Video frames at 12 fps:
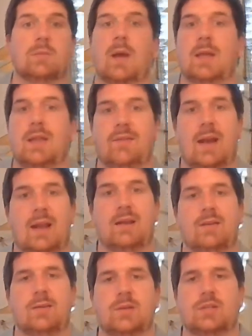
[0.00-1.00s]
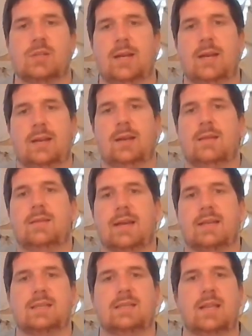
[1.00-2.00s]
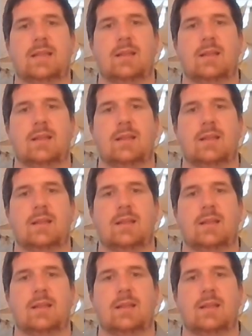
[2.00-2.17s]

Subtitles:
Maybe they got a machine that can stick the